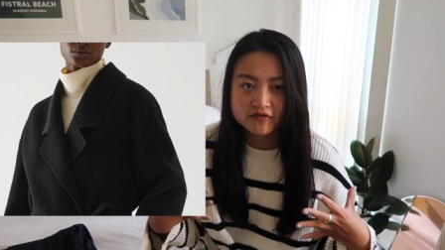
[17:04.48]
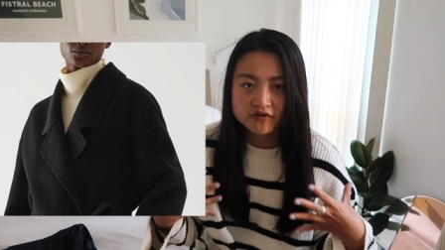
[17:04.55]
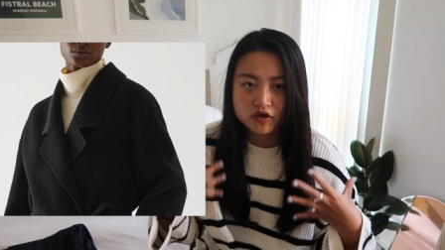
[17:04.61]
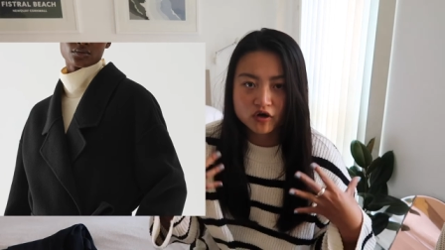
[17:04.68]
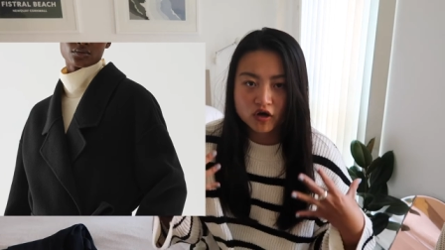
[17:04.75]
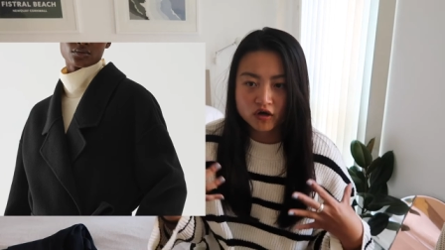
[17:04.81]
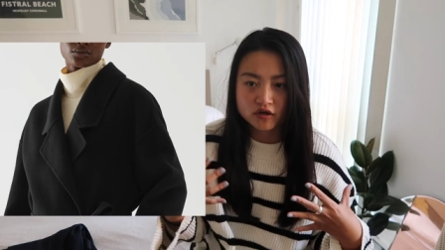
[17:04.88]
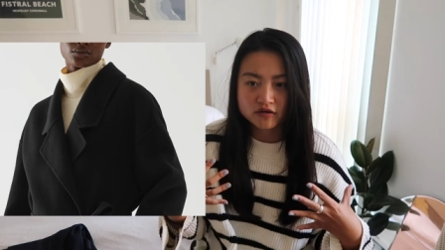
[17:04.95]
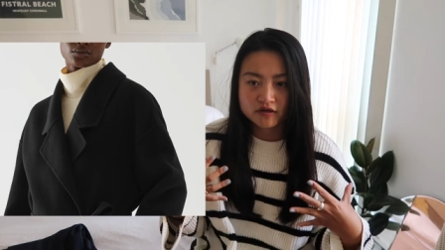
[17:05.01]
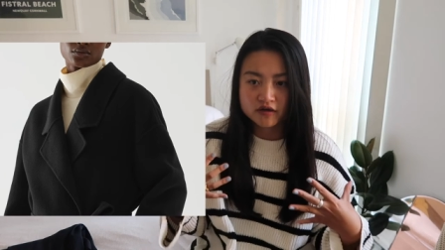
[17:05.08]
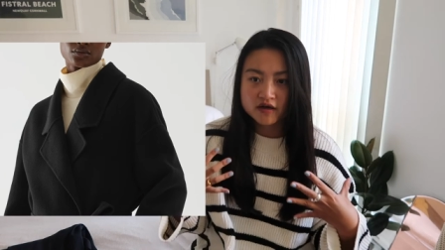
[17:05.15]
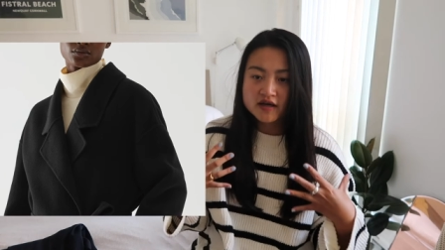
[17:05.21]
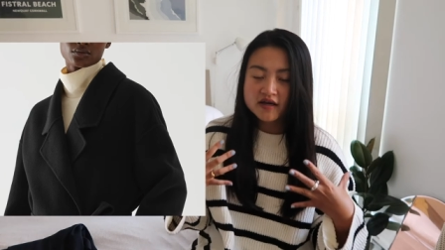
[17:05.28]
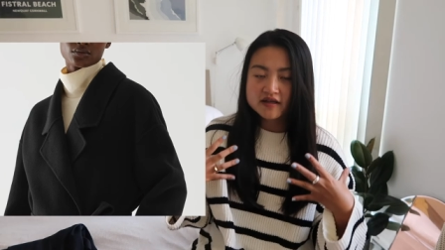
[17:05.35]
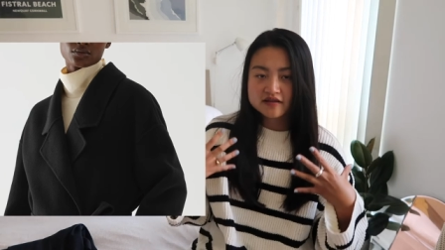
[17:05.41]
of a
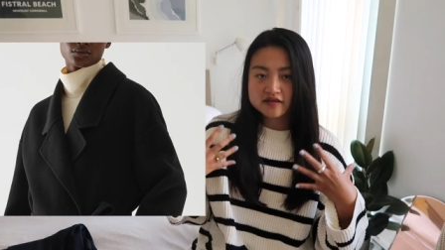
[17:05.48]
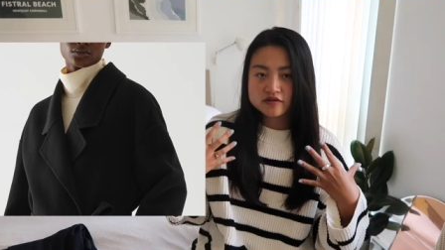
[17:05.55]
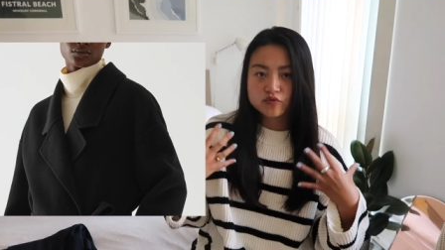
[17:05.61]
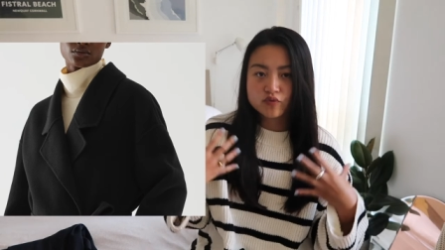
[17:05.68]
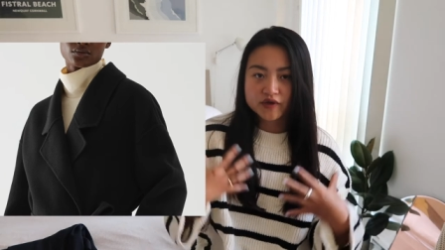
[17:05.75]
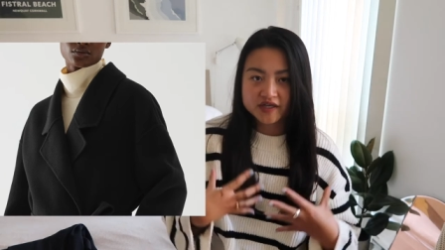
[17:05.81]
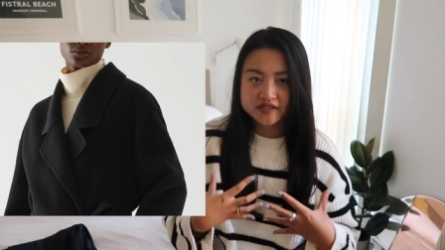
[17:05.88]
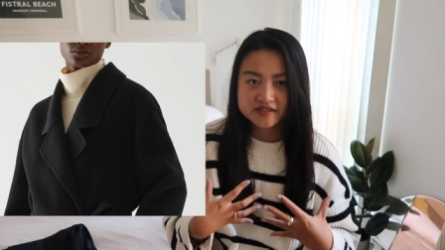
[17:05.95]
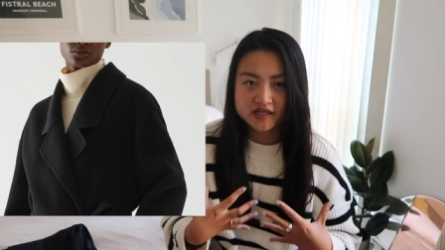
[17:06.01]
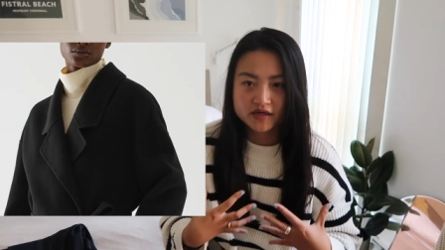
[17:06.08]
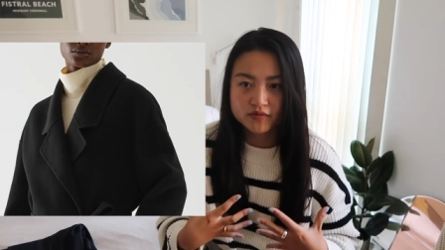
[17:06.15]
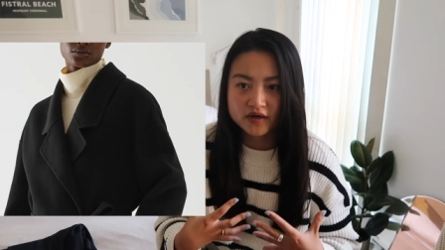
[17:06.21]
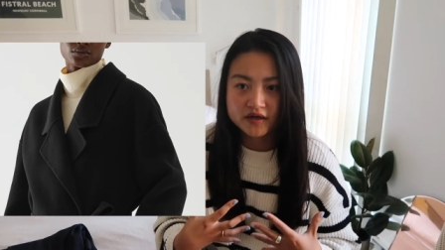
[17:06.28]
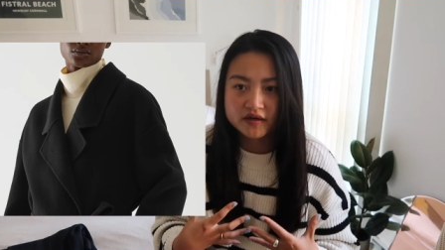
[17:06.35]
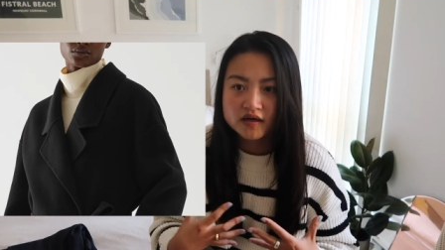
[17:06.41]
collar than the weekday
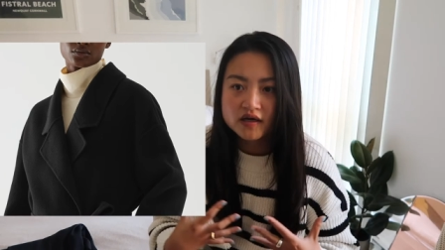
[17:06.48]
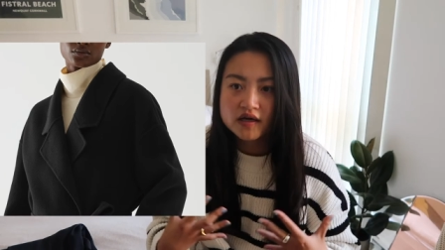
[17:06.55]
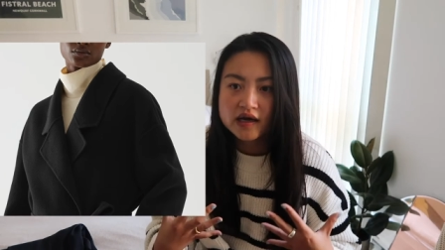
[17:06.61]
one